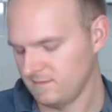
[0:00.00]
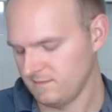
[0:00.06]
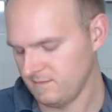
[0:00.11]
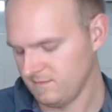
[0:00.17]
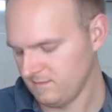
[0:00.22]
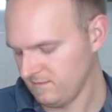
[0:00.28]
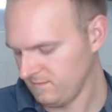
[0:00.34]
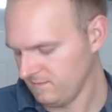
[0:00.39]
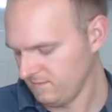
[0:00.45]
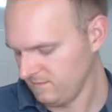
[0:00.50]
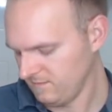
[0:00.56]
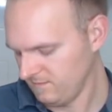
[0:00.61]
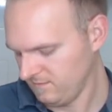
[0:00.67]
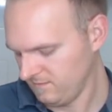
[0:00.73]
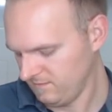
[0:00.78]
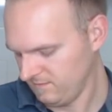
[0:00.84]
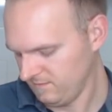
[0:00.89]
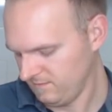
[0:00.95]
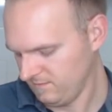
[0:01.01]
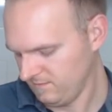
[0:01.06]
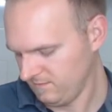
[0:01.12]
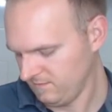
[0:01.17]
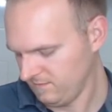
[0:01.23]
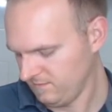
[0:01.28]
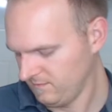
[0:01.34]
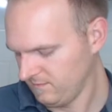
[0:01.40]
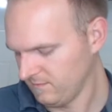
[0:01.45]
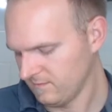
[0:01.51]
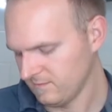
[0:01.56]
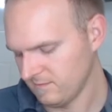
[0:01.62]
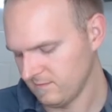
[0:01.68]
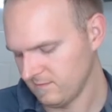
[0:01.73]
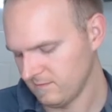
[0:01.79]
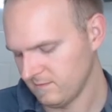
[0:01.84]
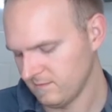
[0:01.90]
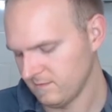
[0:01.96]

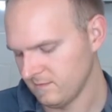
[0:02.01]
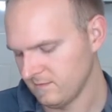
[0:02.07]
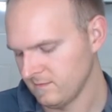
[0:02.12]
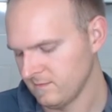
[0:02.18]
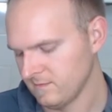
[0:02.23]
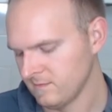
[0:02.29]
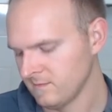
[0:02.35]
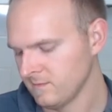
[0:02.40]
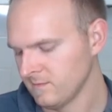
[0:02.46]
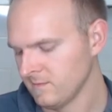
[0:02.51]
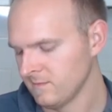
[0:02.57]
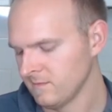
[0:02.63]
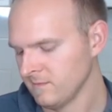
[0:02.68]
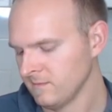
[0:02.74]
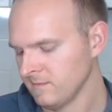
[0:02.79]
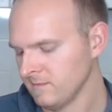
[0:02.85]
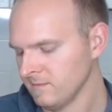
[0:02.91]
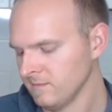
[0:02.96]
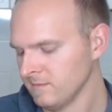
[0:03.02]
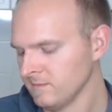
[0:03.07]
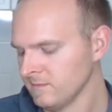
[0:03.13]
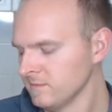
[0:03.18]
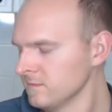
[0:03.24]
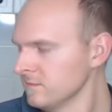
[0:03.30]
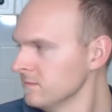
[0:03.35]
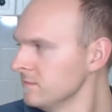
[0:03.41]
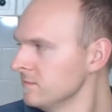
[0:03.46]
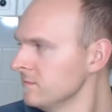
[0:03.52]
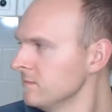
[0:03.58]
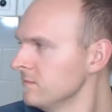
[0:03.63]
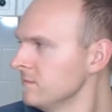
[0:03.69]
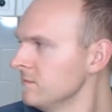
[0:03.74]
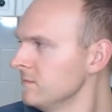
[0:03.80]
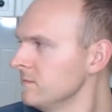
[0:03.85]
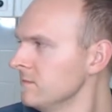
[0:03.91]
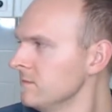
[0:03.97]

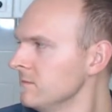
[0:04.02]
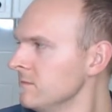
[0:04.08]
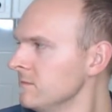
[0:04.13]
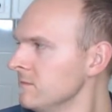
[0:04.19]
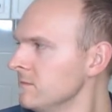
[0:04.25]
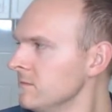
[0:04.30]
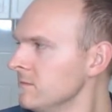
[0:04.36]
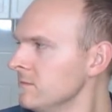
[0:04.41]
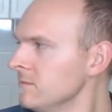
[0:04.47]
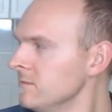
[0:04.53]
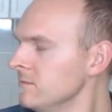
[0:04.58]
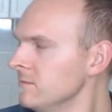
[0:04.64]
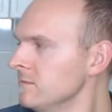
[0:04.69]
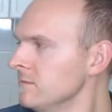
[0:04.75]
The person shown says nothing.